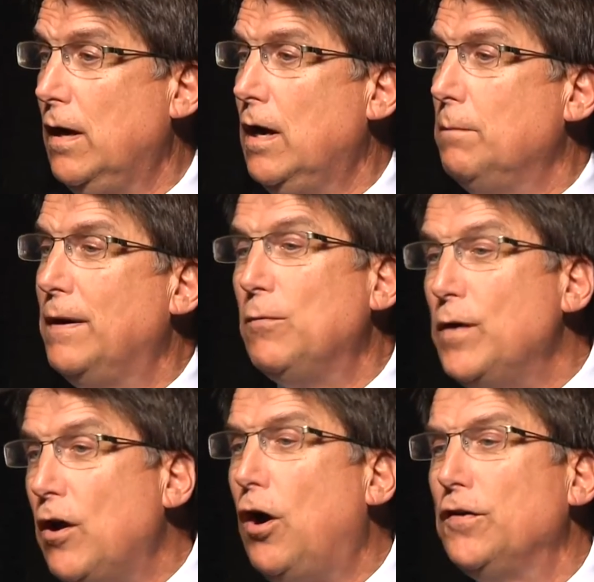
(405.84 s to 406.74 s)
But
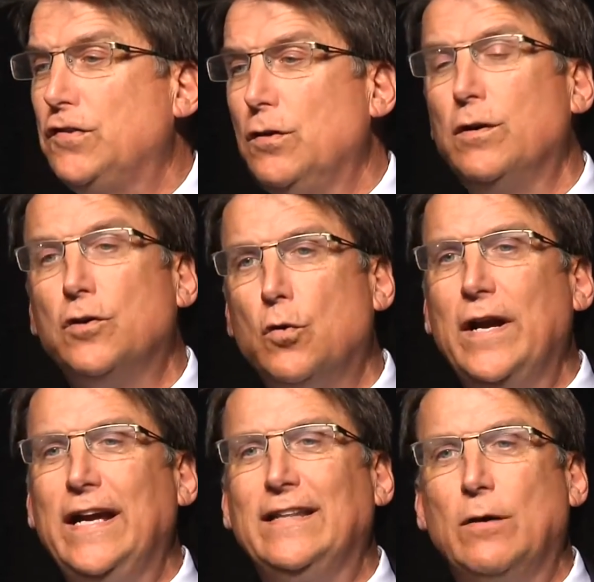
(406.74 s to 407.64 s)
we also
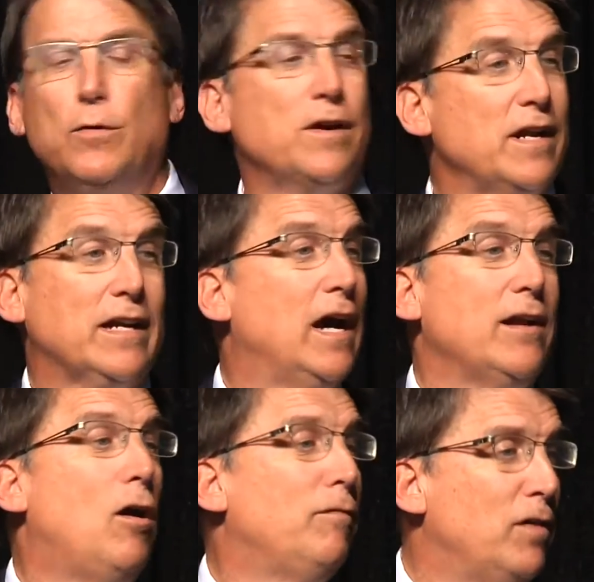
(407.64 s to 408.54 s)
agreed that we're going to cut
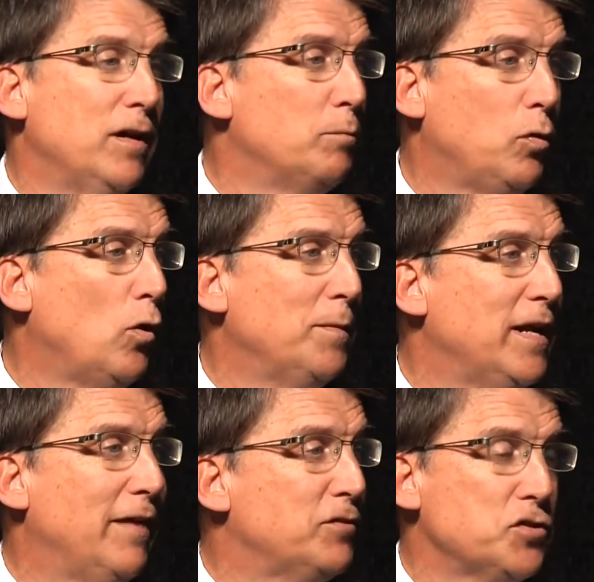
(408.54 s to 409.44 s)
off unemployment
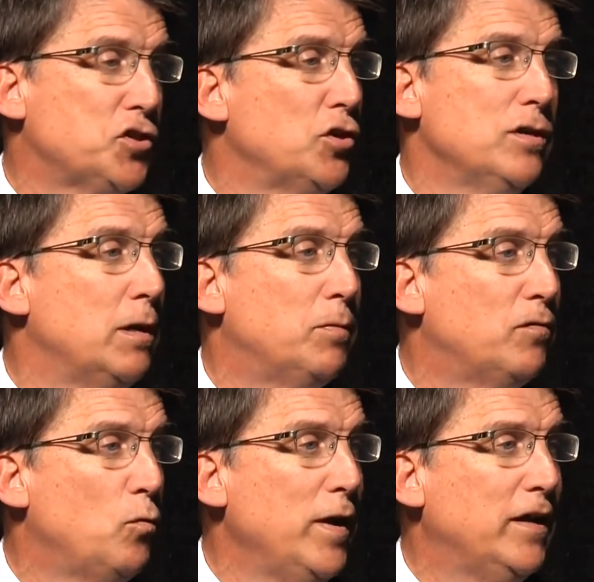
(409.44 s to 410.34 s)
after a certain number
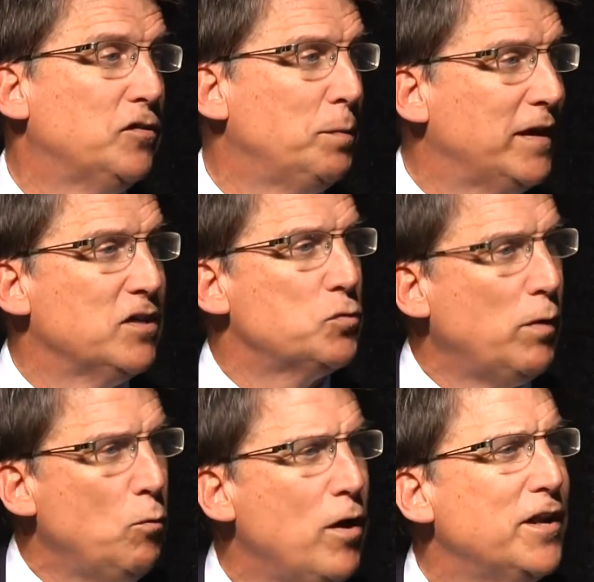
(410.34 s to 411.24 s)
of weeks because
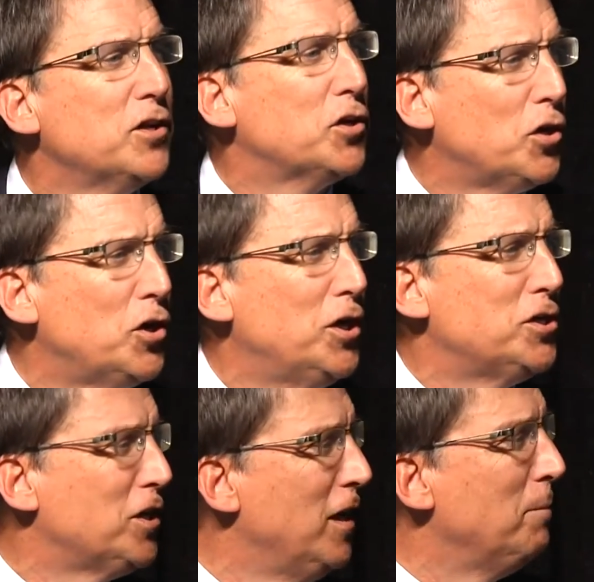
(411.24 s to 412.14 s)
we want to
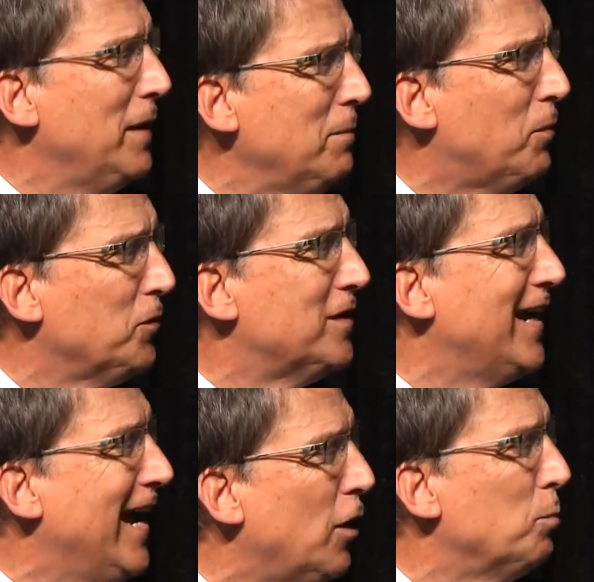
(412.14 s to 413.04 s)
encourage people to
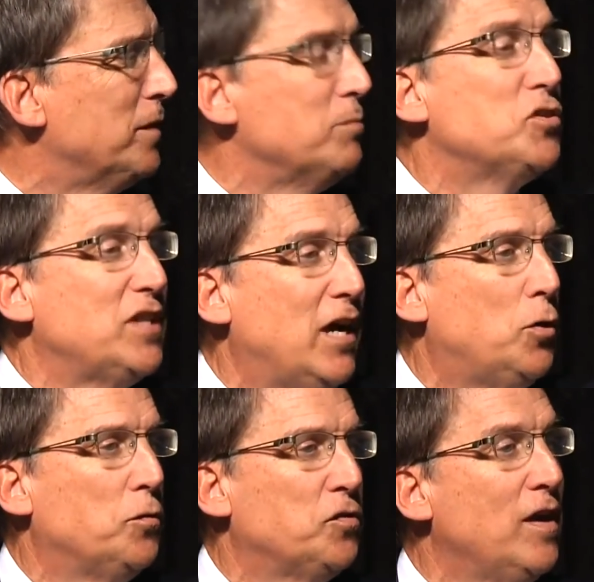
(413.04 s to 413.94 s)
help
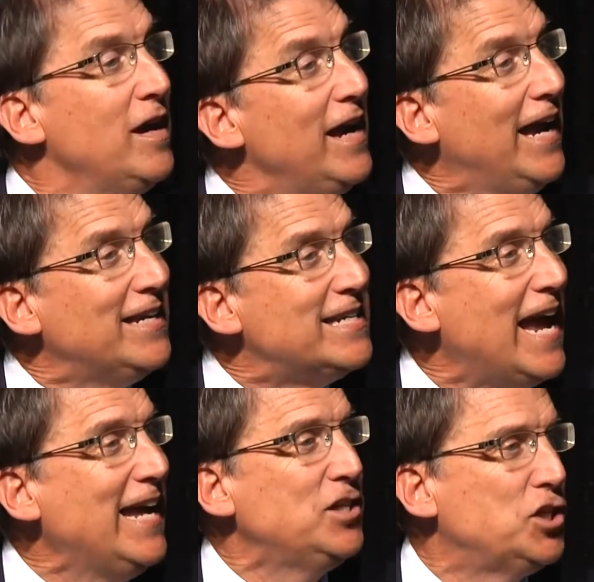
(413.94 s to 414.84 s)
themselves and
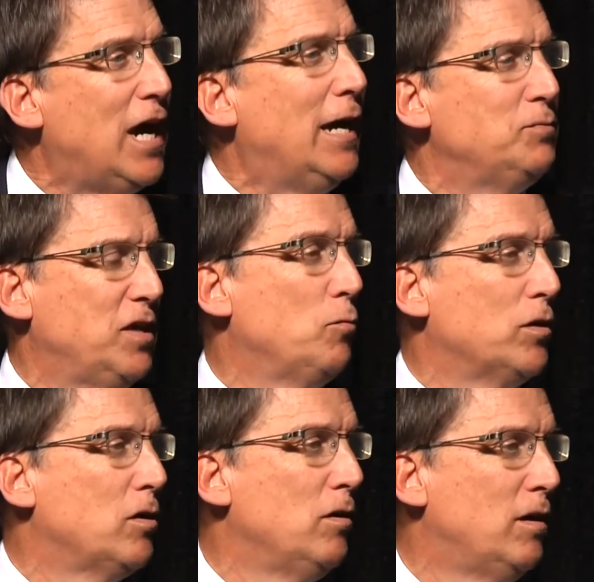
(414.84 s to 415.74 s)
take jobs that were
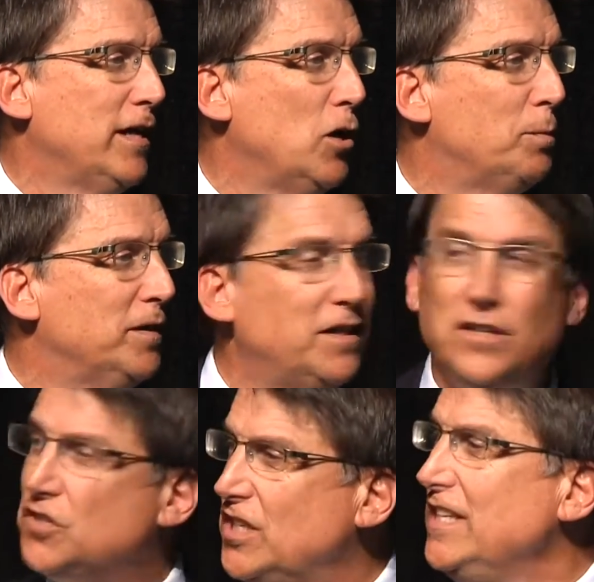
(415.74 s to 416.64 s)
currently open. Do you
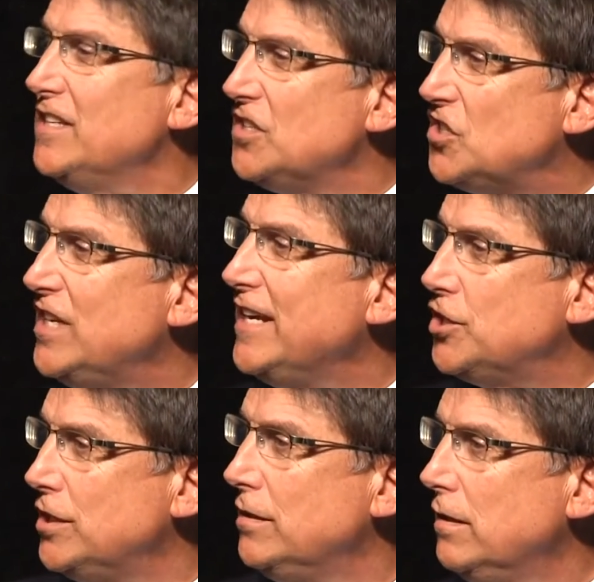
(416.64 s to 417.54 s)
see the
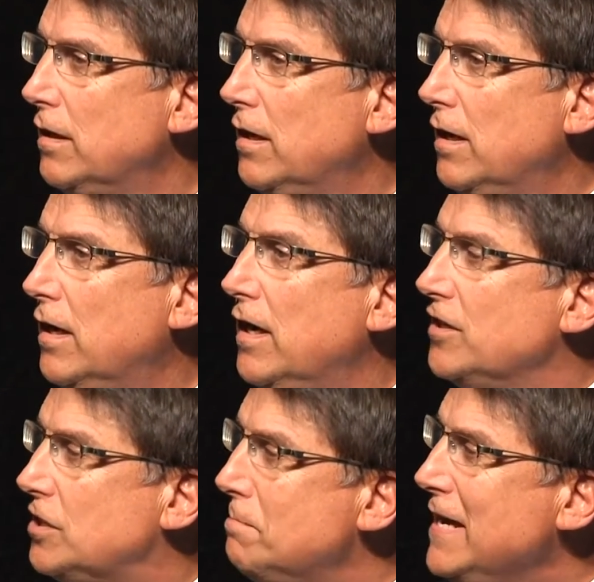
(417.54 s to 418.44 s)
distinction?
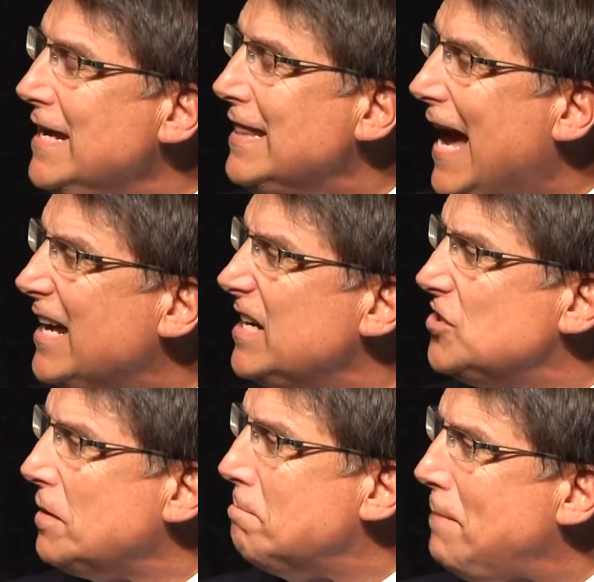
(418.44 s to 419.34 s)
To me, that
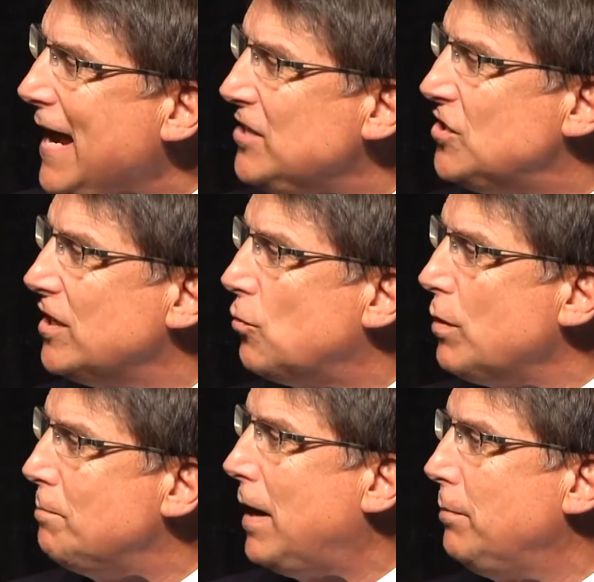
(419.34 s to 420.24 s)
is a basic
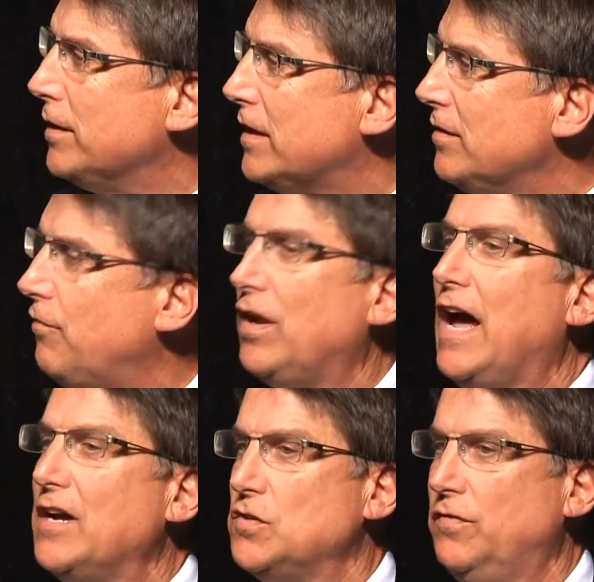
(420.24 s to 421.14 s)
Republican
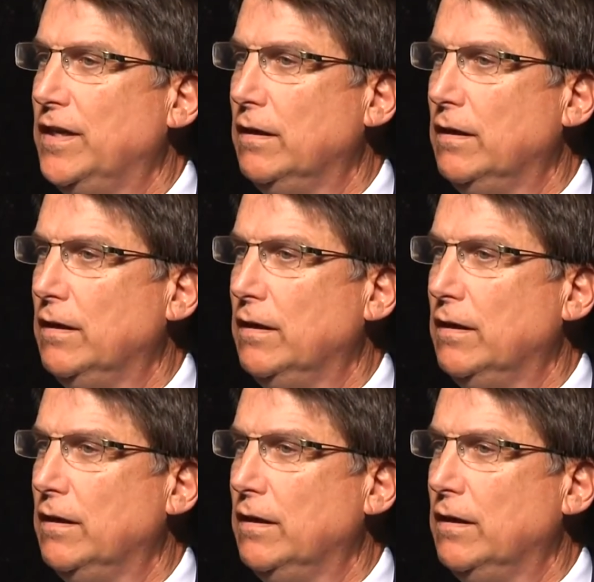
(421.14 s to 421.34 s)
philosophy.